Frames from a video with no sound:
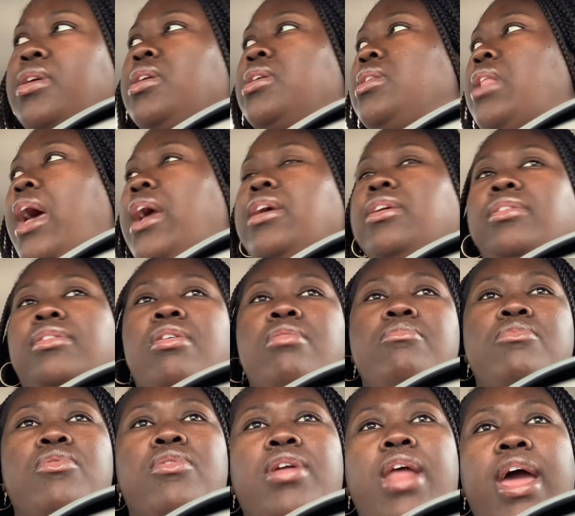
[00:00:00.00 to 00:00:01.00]
Like,
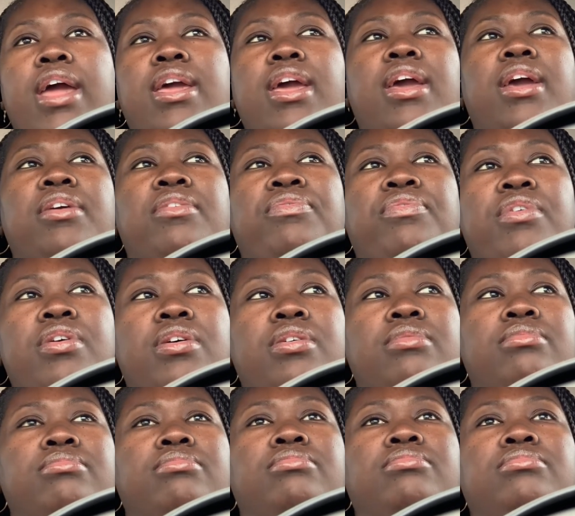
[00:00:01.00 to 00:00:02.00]
come on, I came
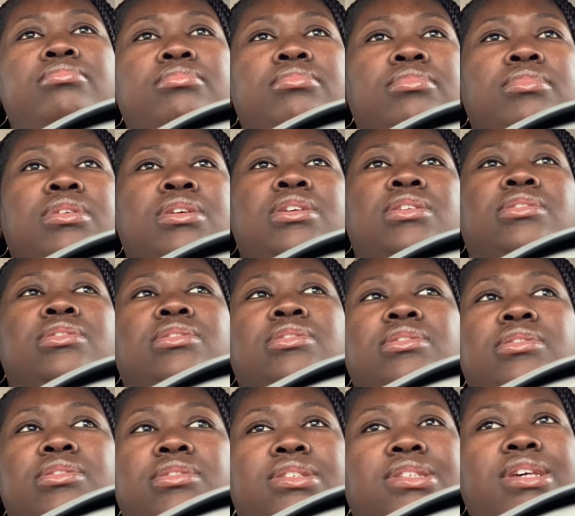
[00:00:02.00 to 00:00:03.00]
from
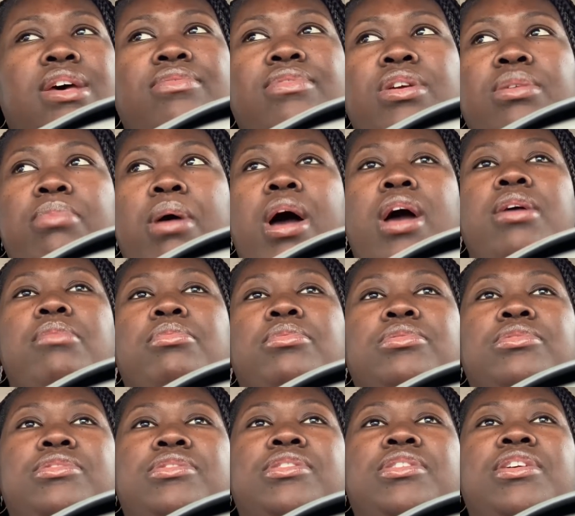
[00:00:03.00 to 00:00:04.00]
70
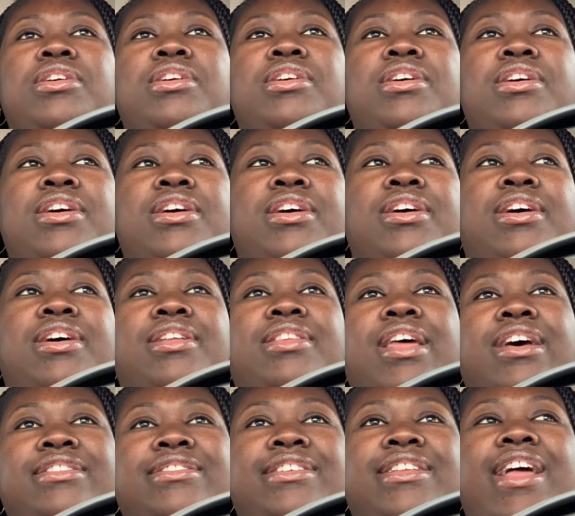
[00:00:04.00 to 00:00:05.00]
Bibles.
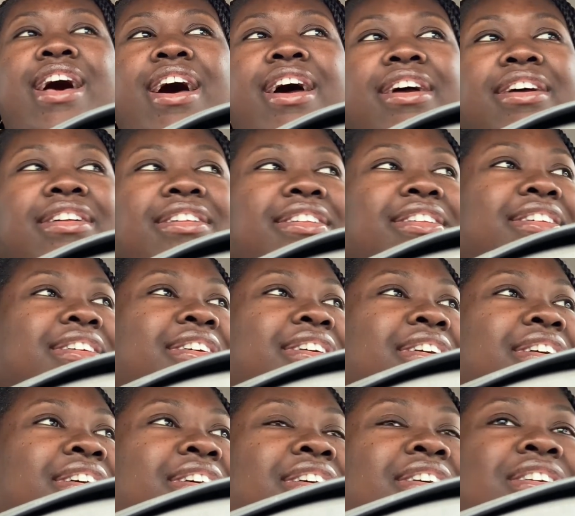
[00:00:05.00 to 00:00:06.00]
That's a lot.
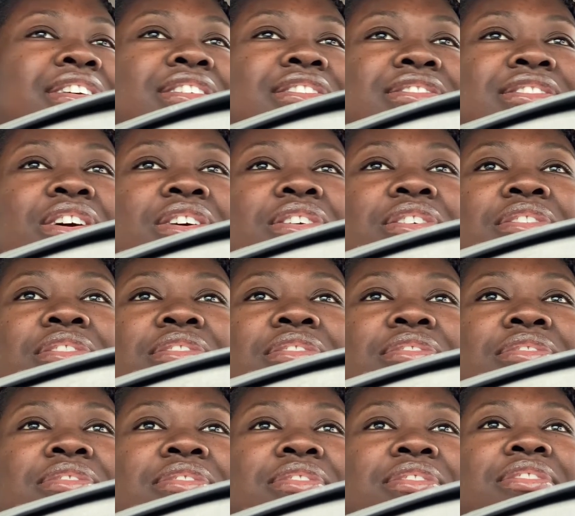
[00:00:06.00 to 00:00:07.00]
So,
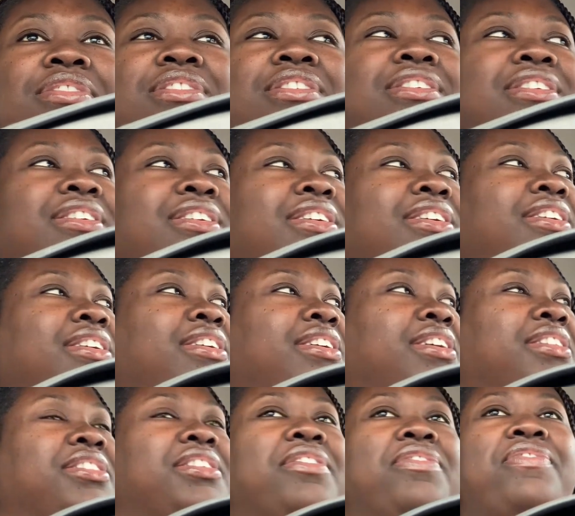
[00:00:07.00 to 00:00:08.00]

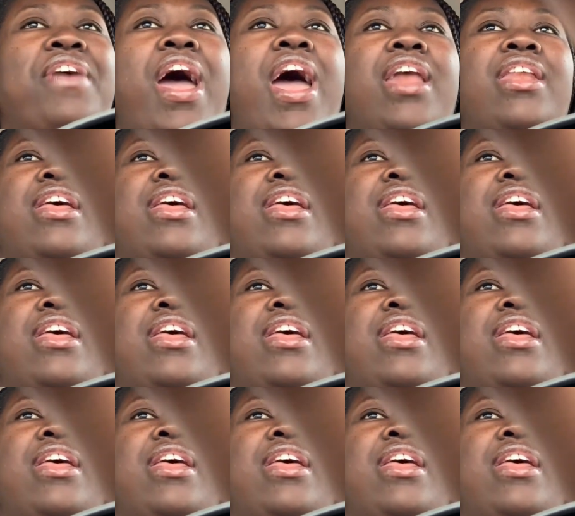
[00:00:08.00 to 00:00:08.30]
the fact